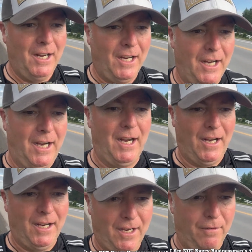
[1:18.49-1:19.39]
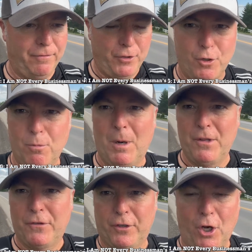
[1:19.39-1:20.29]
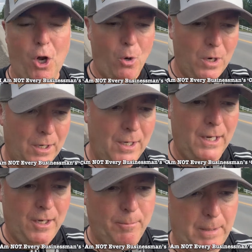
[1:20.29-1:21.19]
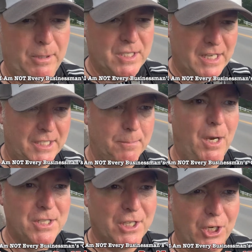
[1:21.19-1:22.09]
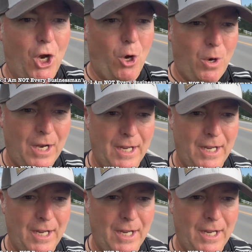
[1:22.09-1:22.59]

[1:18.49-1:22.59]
uh, a few months ago, maybe six months ago,